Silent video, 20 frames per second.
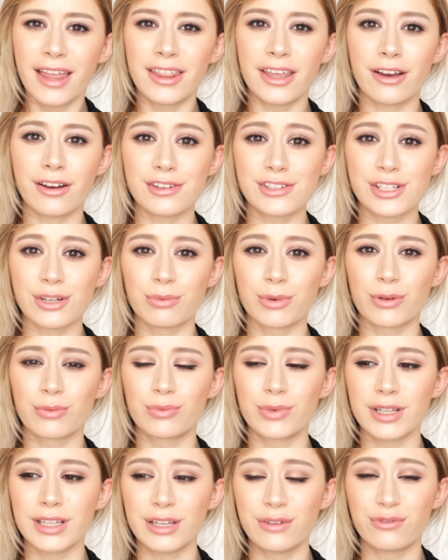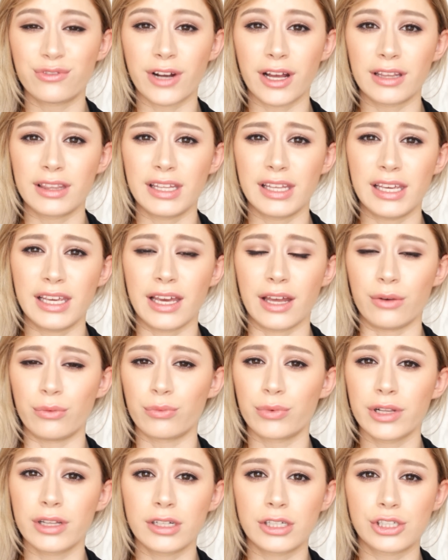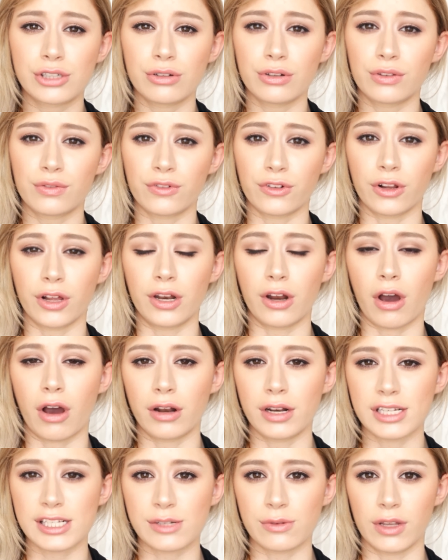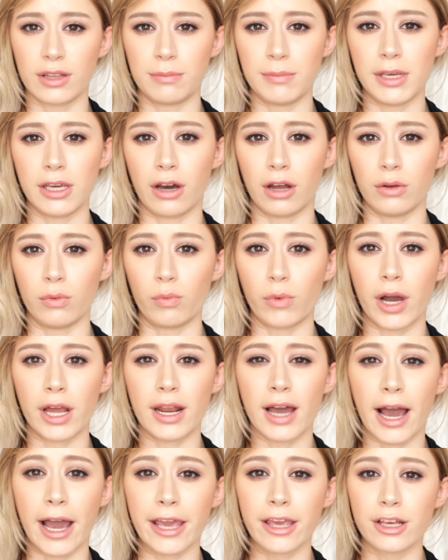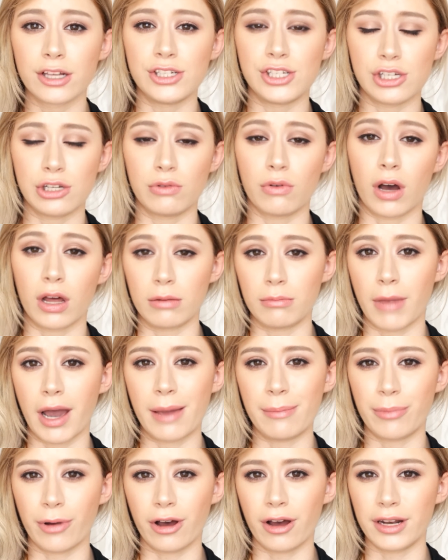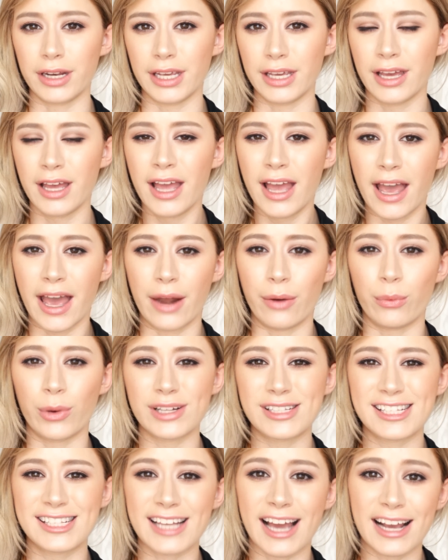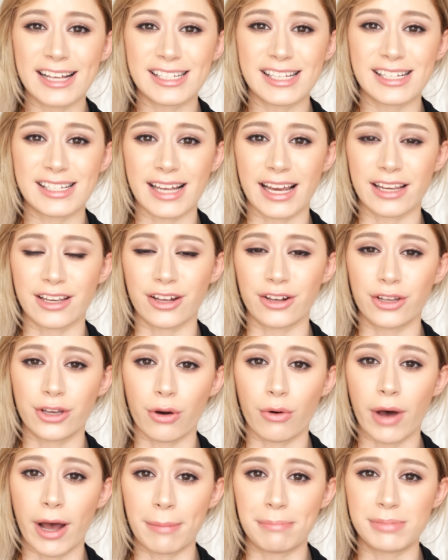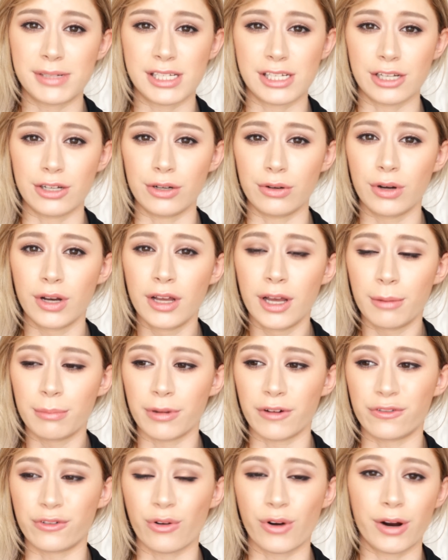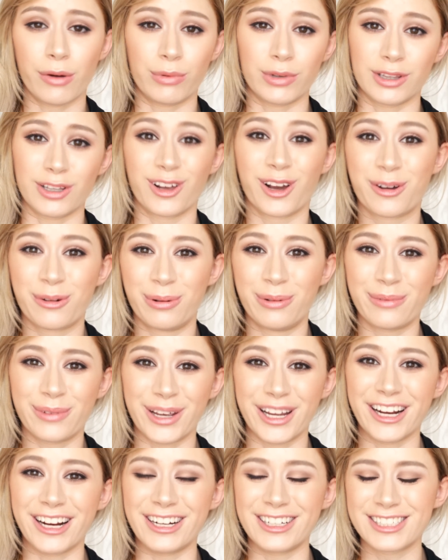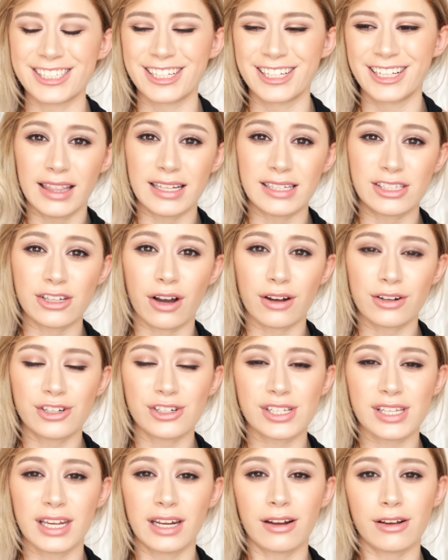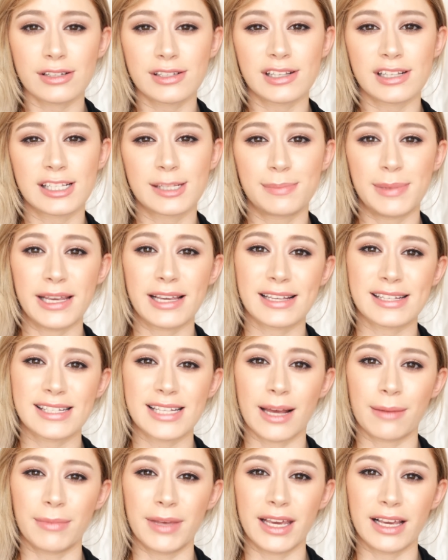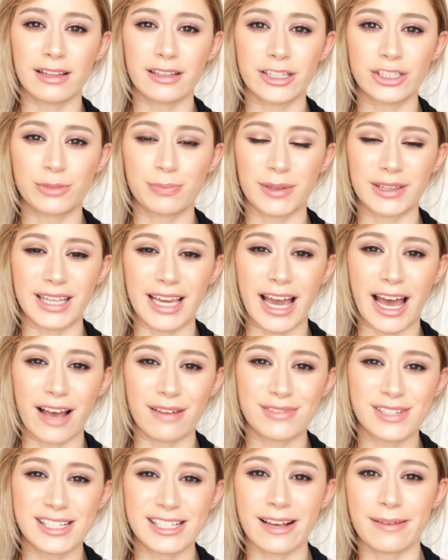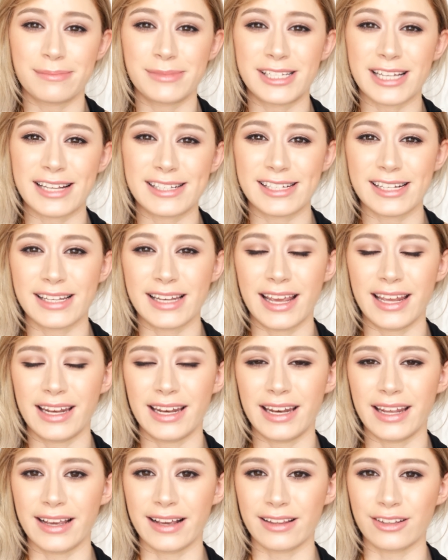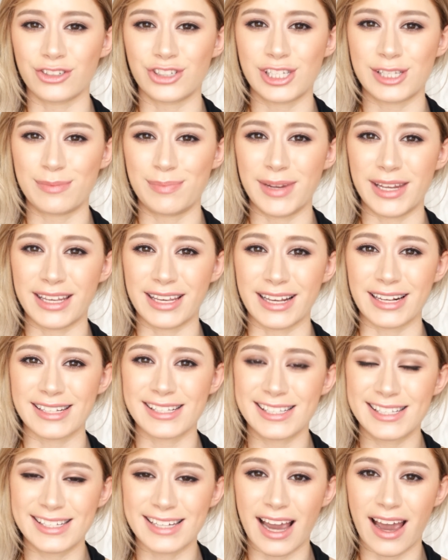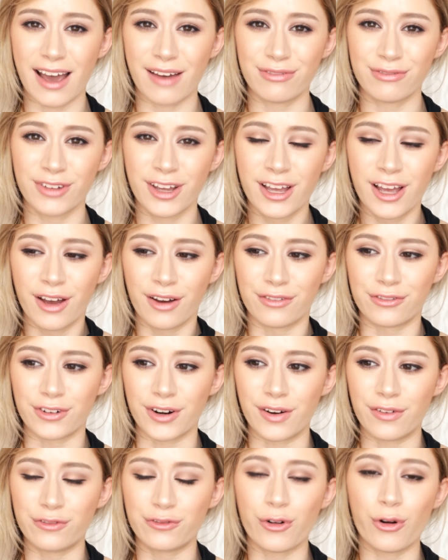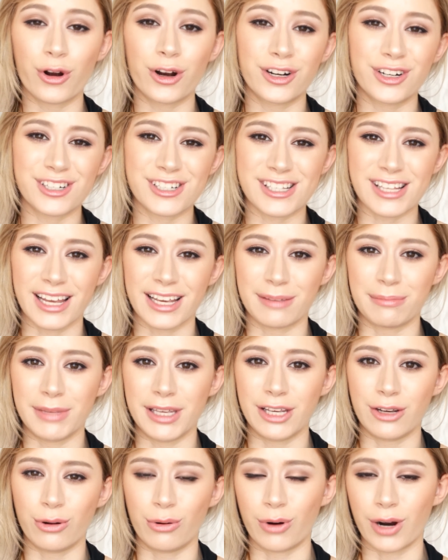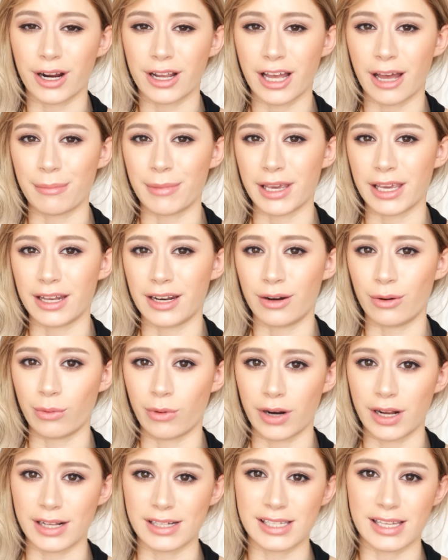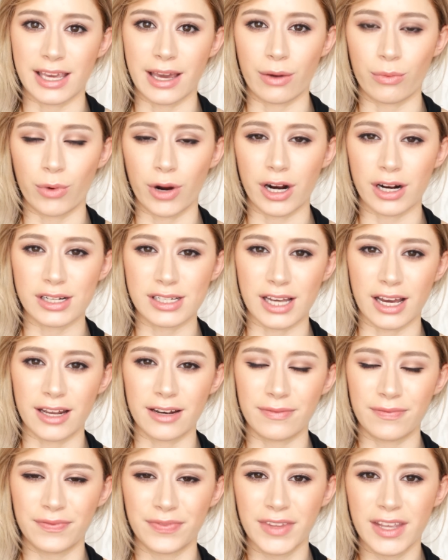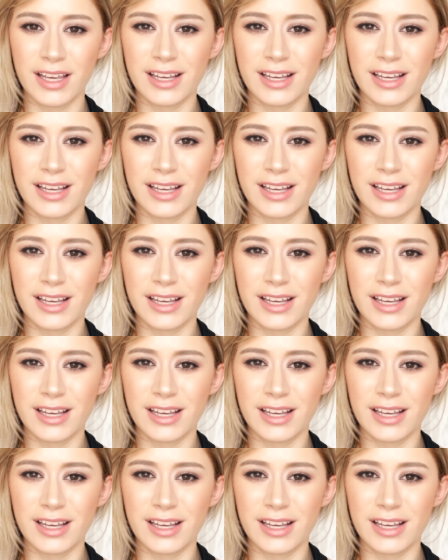They also were really friendly and really truthful and honest with me on what I could do on my body and what sizes I could go up to before it would look weird. The doctors can also speak some English, but they have some designated English-speaking staff for foreigners like me who are coming in and wanting to get work done.